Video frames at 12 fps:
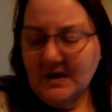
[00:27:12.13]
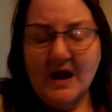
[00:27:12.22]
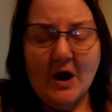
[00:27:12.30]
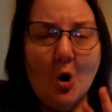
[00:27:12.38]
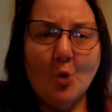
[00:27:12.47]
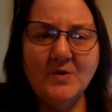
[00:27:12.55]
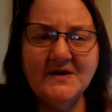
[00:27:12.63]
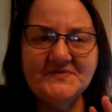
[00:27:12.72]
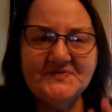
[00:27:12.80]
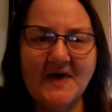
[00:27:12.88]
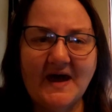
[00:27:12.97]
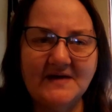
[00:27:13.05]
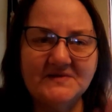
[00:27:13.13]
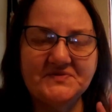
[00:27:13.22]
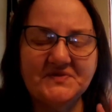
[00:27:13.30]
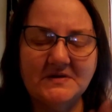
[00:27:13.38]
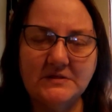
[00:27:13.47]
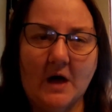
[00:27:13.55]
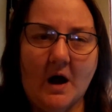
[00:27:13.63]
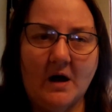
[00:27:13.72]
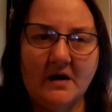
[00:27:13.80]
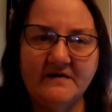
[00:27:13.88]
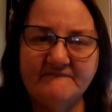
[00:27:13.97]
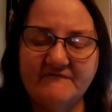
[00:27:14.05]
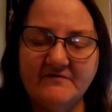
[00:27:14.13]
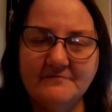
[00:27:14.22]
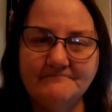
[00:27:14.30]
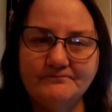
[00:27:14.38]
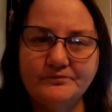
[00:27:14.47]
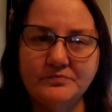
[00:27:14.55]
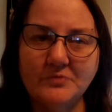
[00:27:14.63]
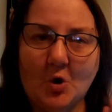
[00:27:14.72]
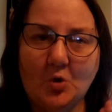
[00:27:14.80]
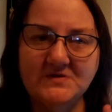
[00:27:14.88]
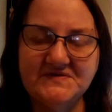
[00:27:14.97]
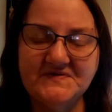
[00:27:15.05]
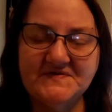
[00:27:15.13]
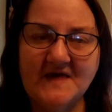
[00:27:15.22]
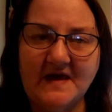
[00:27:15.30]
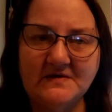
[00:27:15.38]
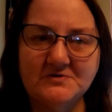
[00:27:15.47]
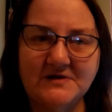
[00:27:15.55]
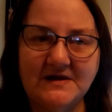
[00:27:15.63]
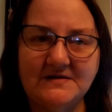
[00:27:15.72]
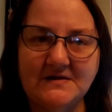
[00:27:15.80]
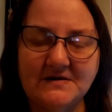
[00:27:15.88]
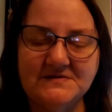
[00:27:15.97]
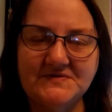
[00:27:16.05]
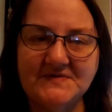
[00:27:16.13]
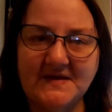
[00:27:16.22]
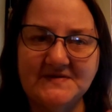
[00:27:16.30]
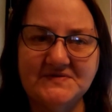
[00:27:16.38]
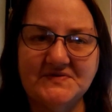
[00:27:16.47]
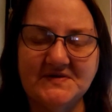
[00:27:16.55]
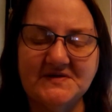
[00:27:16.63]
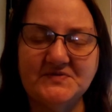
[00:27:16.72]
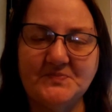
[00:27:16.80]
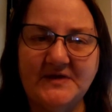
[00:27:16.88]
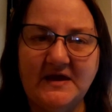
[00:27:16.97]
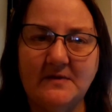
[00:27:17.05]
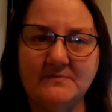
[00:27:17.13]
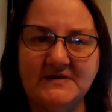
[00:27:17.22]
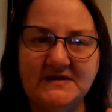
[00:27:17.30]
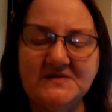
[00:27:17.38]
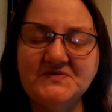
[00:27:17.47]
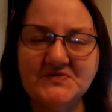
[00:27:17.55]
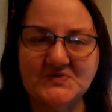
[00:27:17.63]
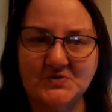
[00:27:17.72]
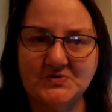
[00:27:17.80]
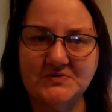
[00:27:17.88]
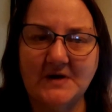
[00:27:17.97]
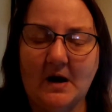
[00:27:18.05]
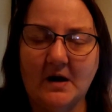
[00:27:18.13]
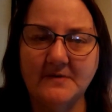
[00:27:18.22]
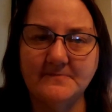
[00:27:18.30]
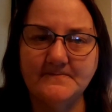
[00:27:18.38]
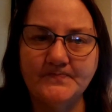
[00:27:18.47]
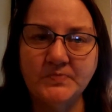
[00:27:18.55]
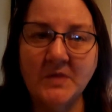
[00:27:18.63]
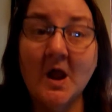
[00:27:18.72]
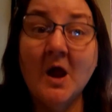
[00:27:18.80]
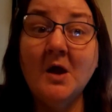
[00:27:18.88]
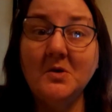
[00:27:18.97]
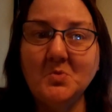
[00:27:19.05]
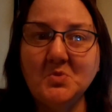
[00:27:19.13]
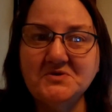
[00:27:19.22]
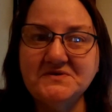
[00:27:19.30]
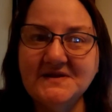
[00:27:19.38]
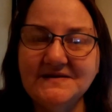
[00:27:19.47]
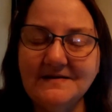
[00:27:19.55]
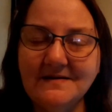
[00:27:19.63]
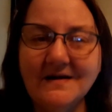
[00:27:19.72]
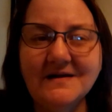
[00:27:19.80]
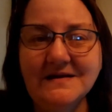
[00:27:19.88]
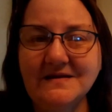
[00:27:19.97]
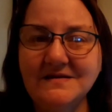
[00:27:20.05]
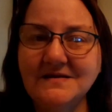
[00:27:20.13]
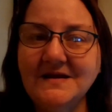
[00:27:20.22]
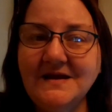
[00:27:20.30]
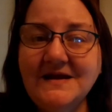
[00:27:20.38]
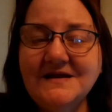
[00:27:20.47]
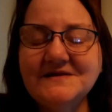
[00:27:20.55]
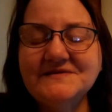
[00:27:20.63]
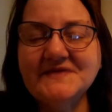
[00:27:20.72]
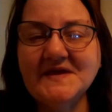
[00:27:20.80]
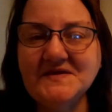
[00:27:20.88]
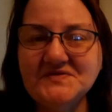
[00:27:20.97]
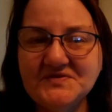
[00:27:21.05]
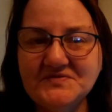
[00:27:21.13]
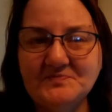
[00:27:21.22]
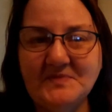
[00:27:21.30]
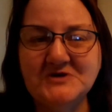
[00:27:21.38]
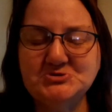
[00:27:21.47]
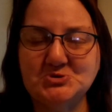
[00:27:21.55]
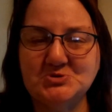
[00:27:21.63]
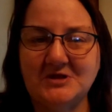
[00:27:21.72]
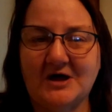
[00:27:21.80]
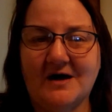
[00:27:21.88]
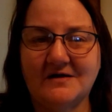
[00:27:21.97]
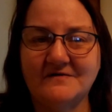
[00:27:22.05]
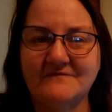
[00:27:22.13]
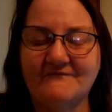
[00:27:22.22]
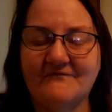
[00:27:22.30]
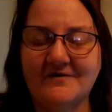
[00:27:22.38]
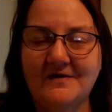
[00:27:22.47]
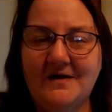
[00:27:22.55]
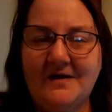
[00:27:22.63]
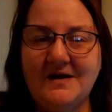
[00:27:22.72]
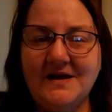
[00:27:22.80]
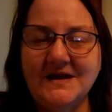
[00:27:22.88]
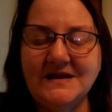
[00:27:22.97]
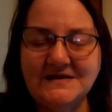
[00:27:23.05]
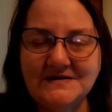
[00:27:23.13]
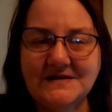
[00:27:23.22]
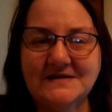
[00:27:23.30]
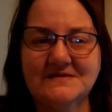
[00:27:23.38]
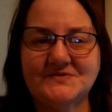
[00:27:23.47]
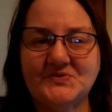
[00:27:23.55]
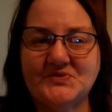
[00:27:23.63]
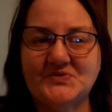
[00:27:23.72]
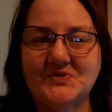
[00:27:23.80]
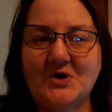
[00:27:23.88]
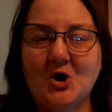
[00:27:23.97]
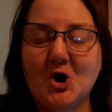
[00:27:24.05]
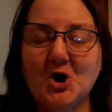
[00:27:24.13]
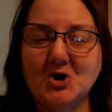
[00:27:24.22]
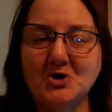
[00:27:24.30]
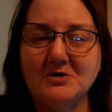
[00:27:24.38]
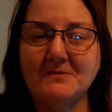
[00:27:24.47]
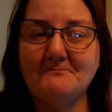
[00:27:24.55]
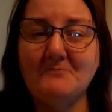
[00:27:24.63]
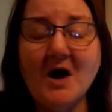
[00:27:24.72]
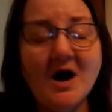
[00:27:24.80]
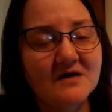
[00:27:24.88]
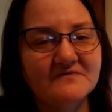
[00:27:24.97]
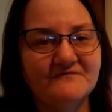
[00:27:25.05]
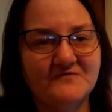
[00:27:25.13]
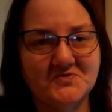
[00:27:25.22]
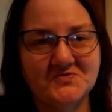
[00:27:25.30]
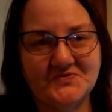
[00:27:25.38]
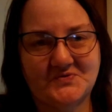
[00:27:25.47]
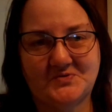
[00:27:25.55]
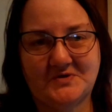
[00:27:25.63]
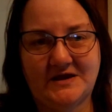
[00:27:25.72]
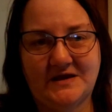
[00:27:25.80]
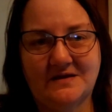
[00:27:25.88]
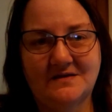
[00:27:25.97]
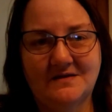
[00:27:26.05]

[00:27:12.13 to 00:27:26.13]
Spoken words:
always has a live on Saturday nights at 6 p.m. Eastern Time. Well, tonight it's a special live. It is her Potiversary